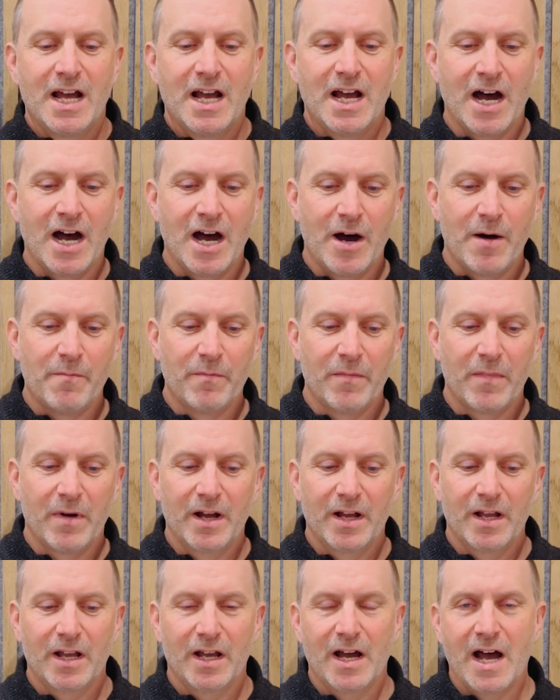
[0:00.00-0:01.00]
I'm
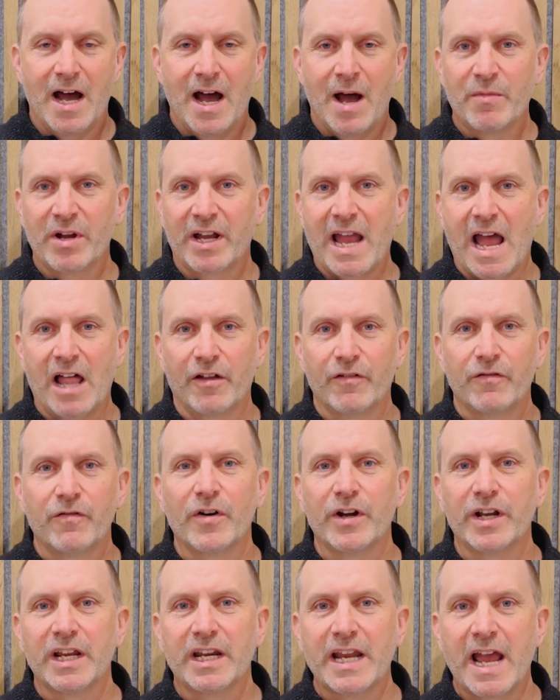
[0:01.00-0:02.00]
a
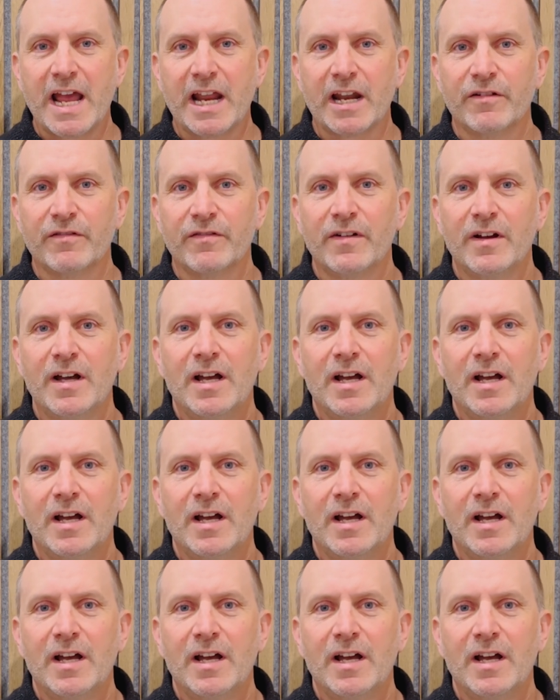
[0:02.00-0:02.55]
California native.